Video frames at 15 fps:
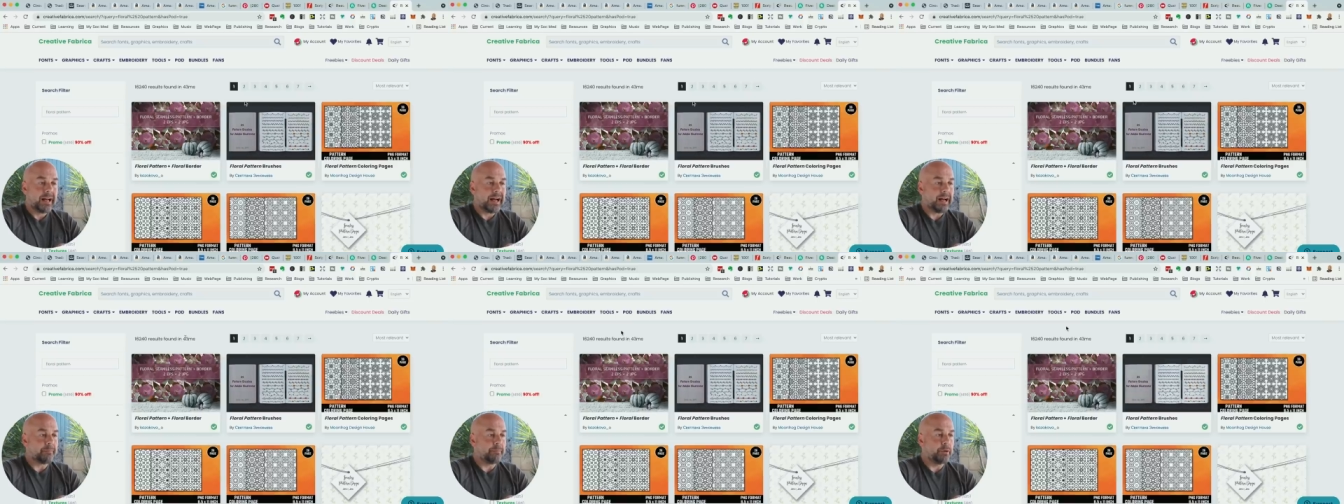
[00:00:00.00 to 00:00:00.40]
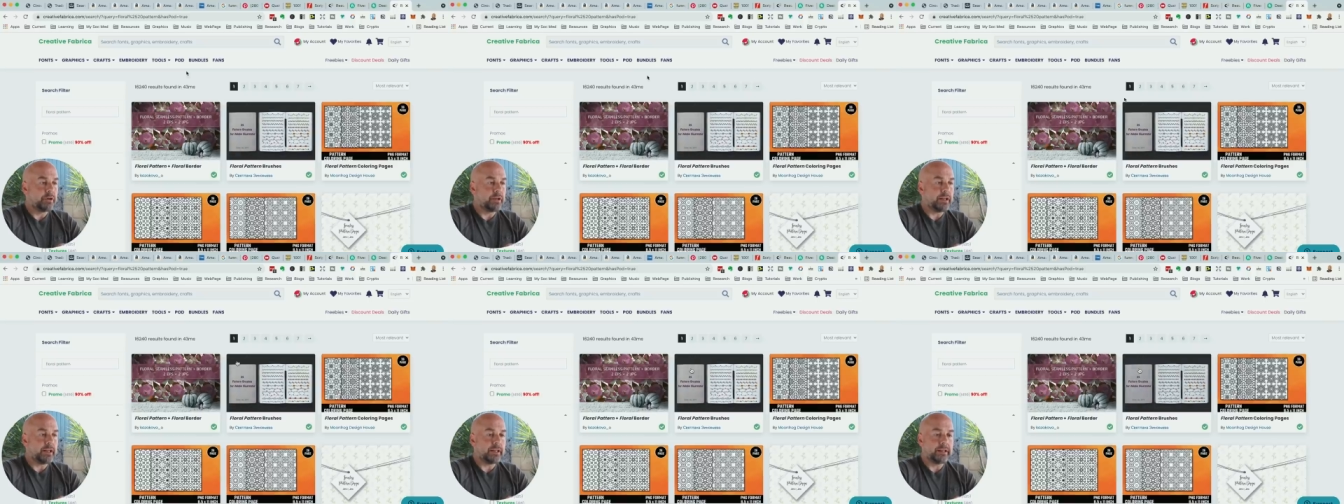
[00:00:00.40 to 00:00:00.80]
I
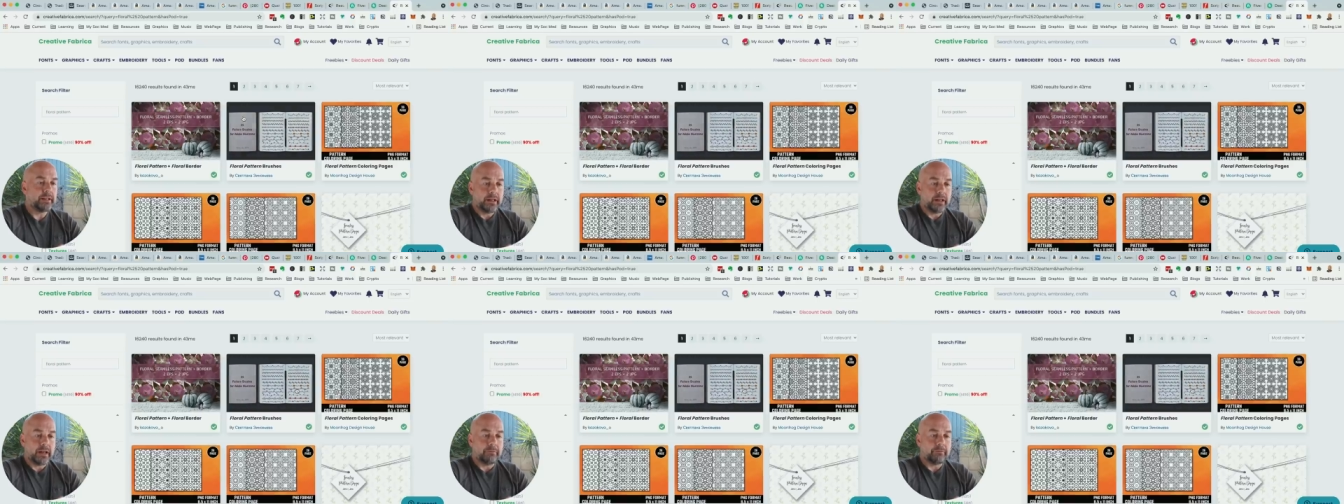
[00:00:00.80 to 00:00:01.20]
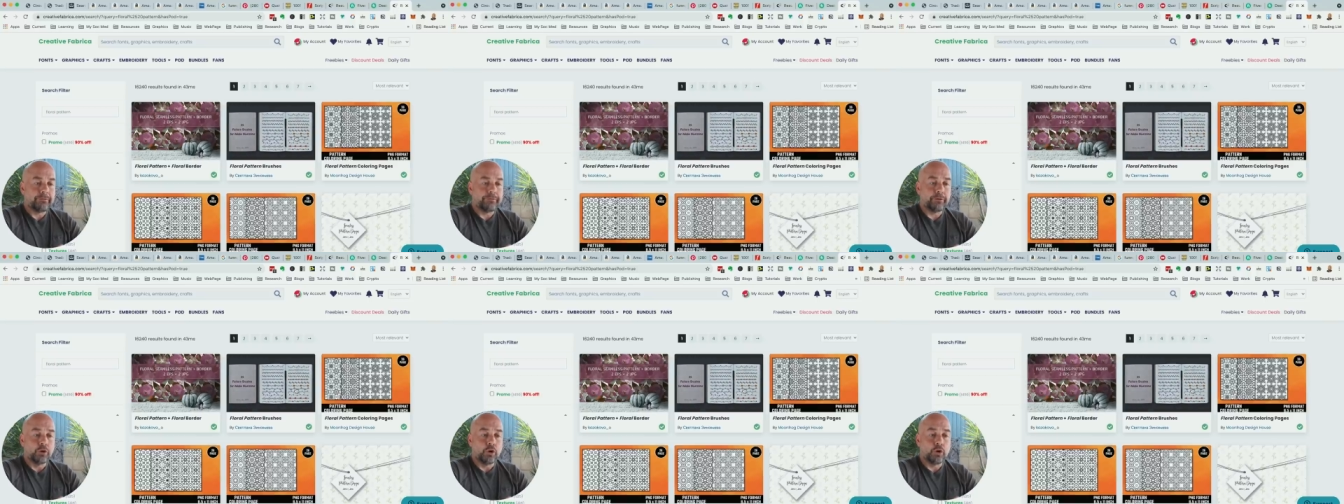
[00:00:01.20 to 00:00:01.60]
put in um,
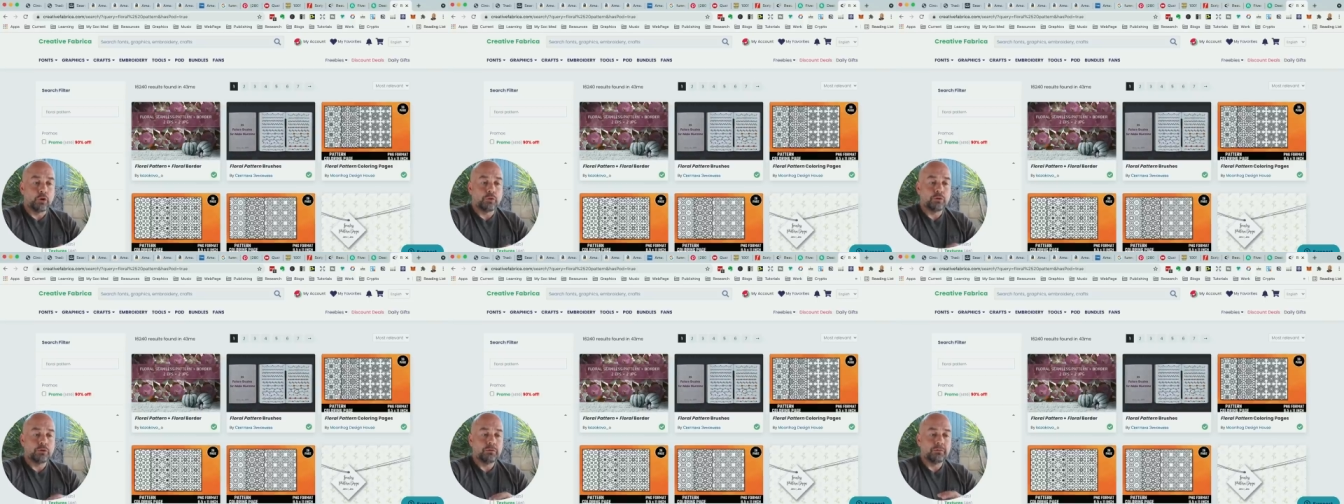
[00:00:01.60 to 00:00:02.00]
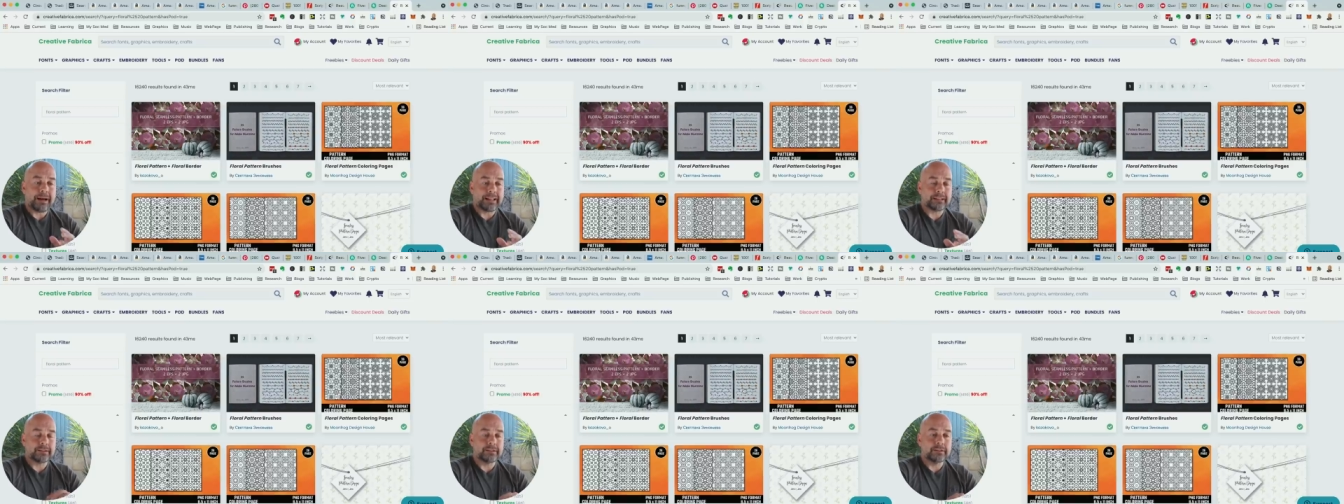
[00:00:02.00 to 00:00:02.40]
floral
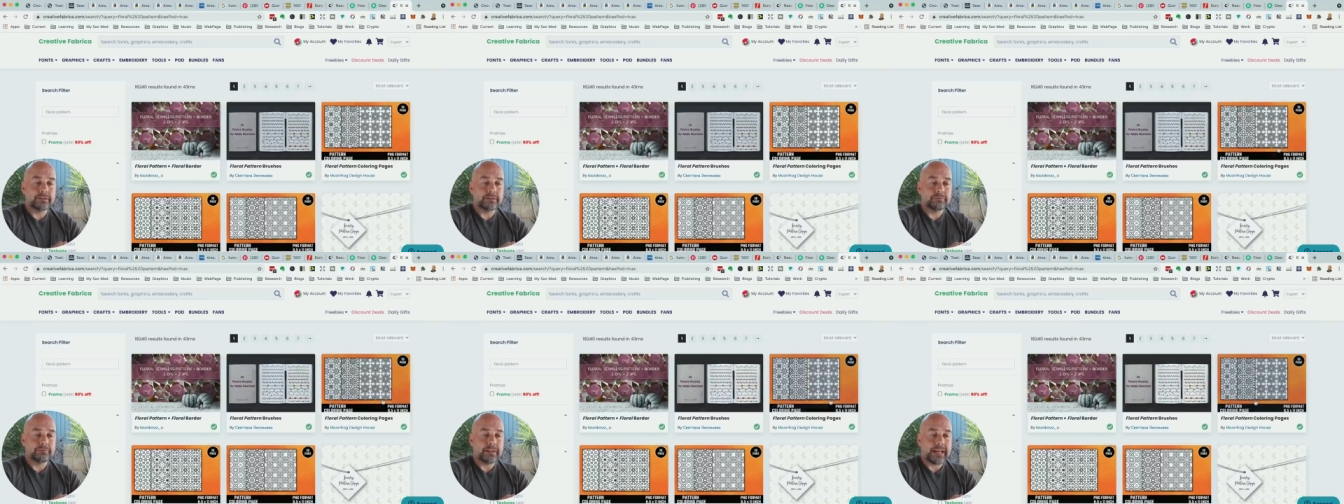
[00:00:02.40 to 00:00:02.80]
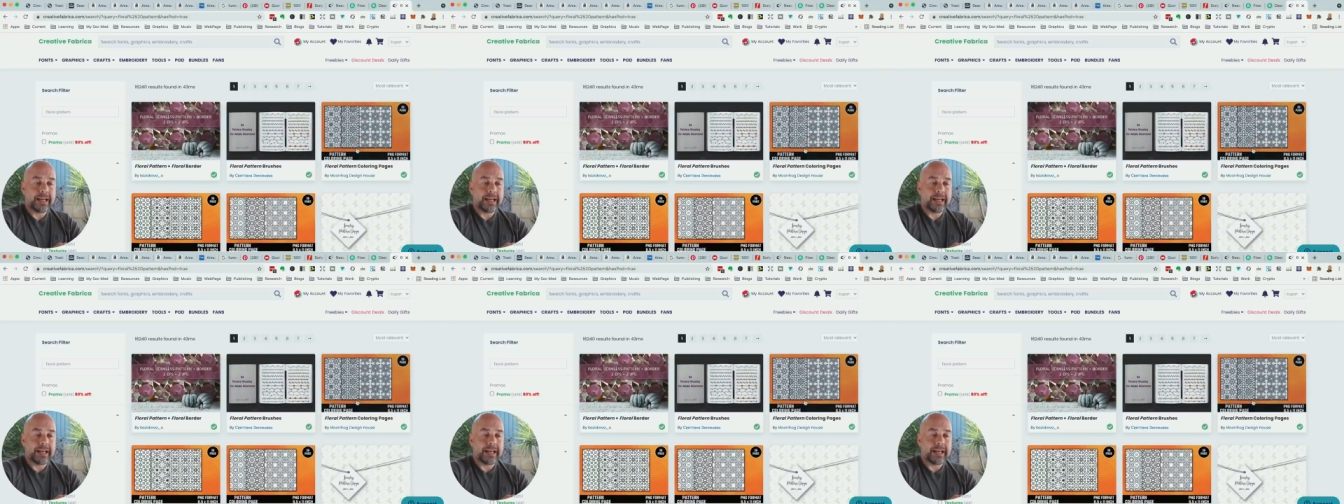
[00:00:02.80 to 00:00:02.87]
patterns